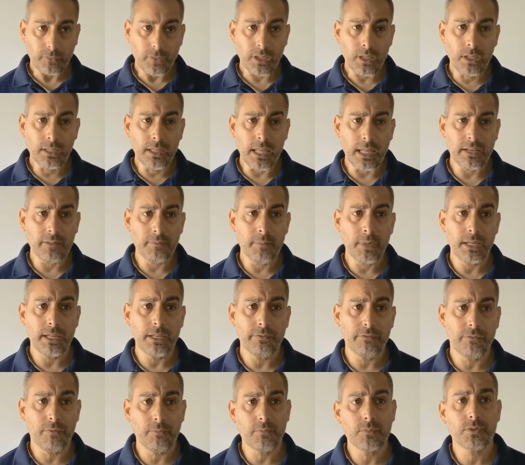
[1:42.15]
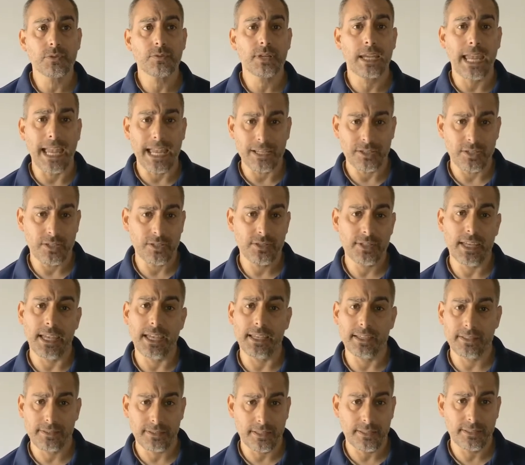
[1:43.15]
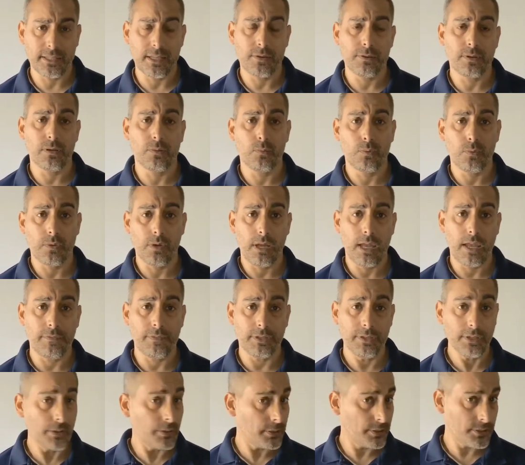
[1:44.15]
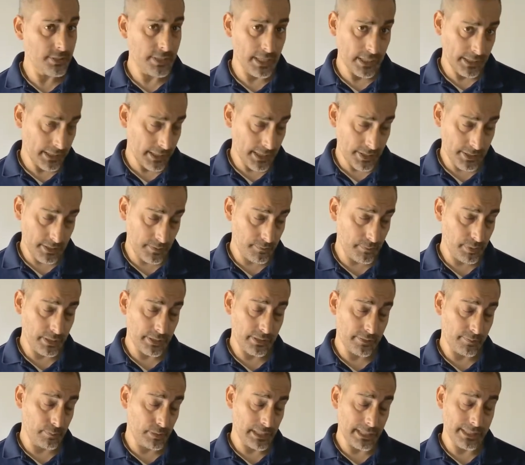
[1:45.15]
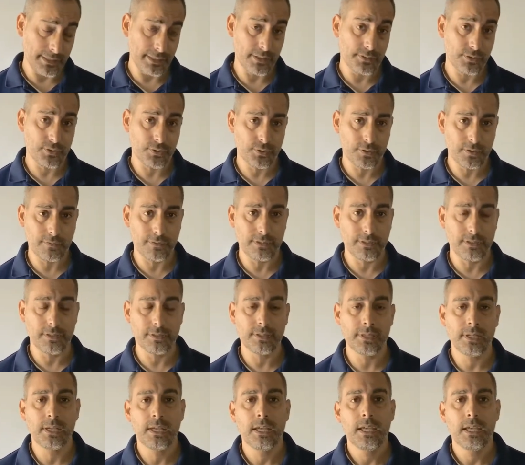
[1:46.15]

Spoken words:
a lot of money from cashing checks, etc., or having to go to check cashing places or services.